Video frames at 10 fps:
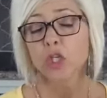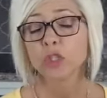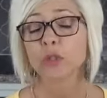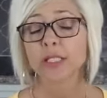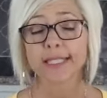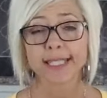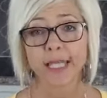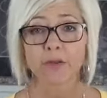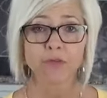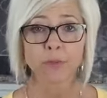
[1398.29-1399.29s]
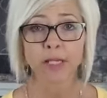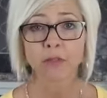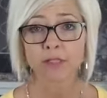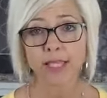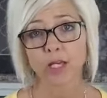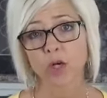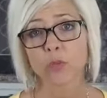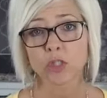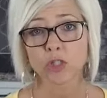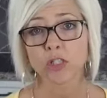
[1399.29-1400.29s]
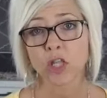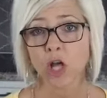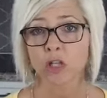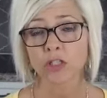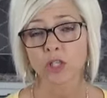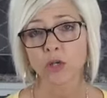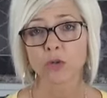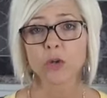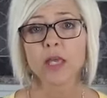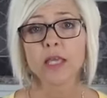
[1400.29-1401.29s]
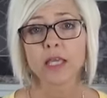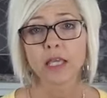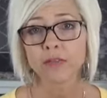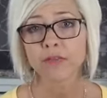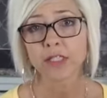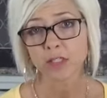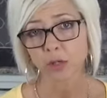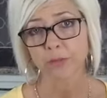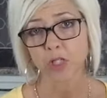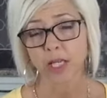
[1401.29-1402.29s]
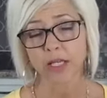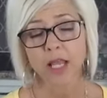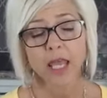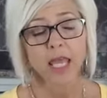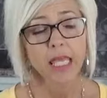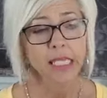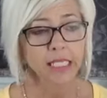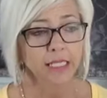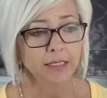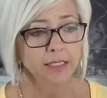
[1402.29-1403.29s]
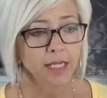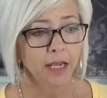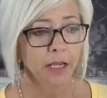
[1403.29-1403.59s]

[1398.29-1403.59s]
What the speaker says: you can sign up for my newsletter, which is also in the description, and